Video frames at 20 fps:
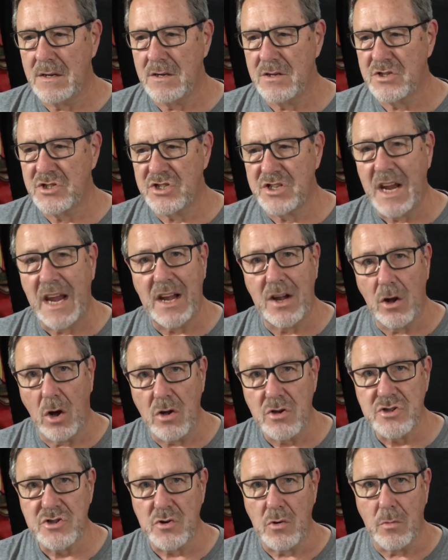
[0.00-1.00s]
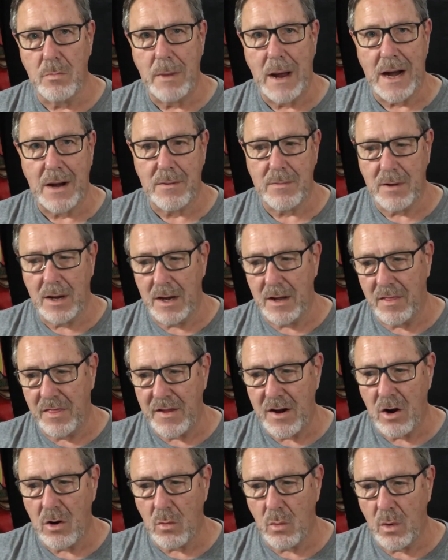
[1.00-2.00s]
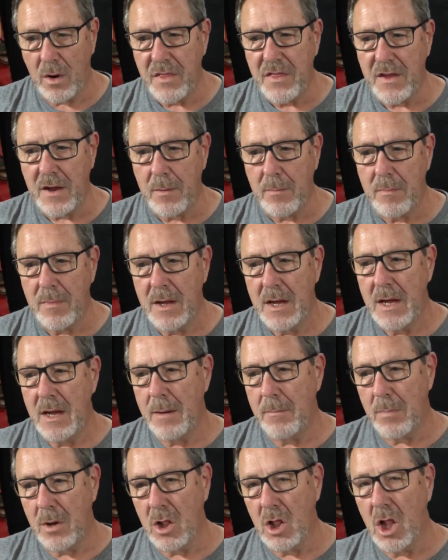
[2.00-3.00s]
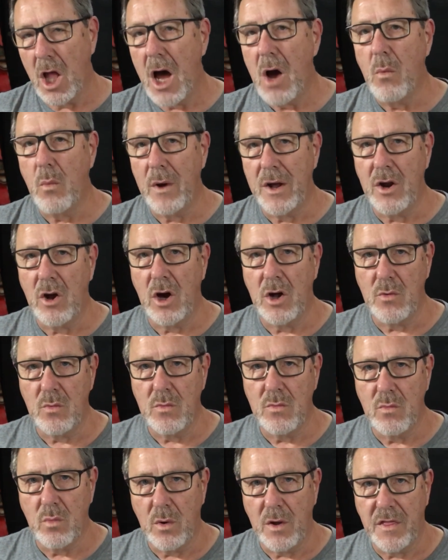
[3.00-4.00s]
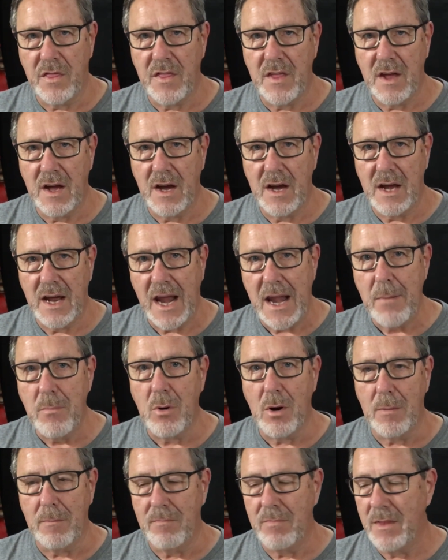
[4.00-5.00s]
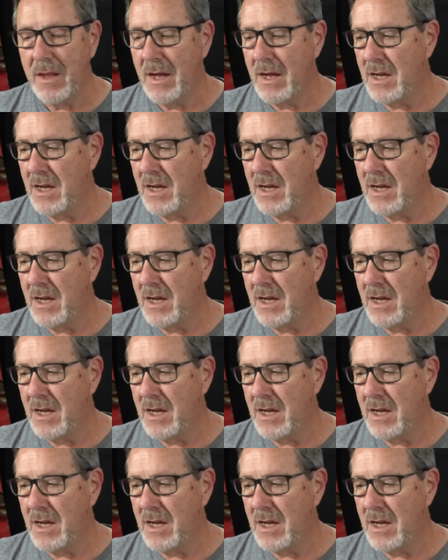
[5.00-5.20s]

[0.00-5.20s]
stayed also back there with him, but Lot went on with Abram.